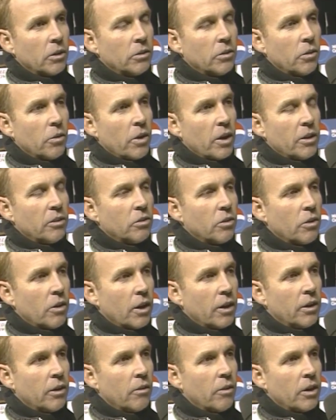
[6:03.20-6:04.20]
not to race her
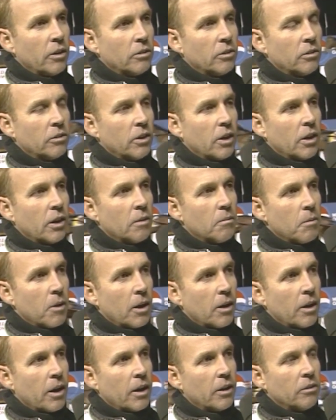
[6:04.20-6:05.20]
any races here in
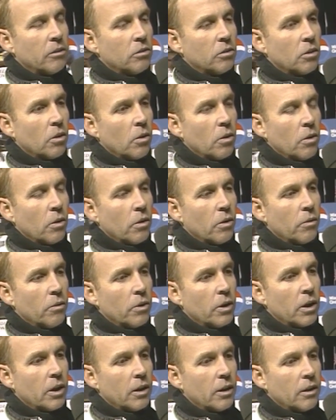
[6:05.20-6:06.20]
Medland, so
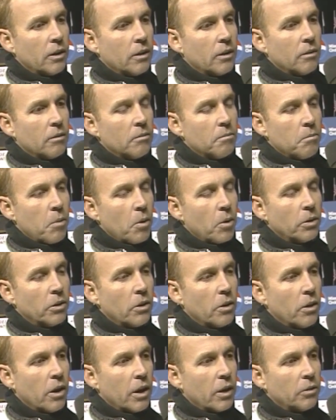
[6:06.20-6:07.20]
we
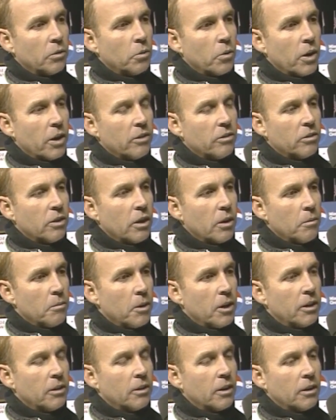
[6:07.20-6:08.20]
pointed her out west a little
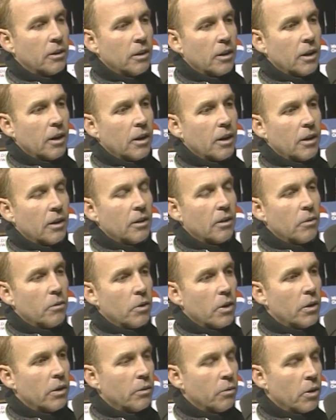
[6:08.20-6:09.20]
bit and uh,
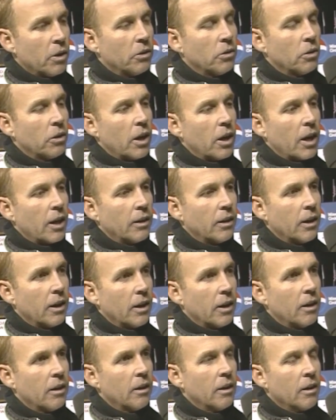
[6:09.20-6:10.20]
went, went, to
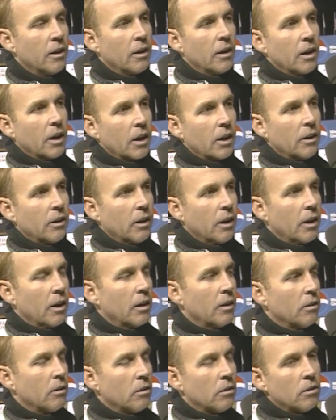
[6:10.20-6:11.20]
Canada. And
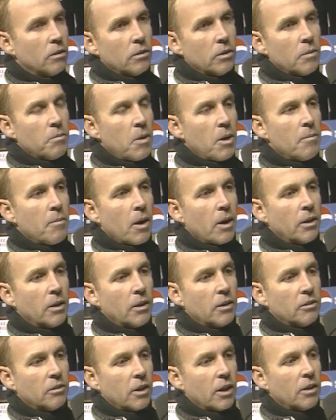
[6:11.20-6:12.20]
uh, you know, the big money
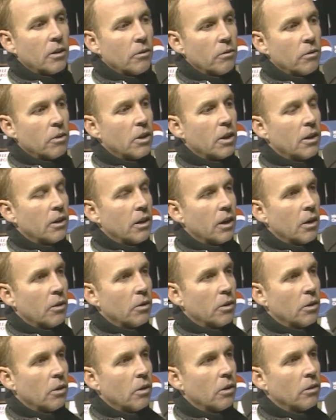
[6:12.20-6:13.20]
is end of the year now
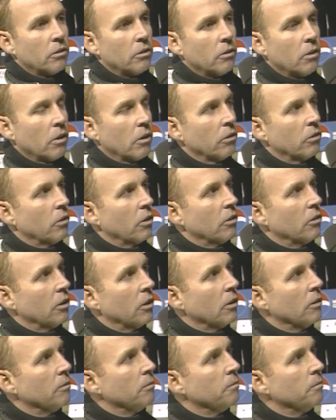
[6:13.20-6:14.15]
in horse, harness racing.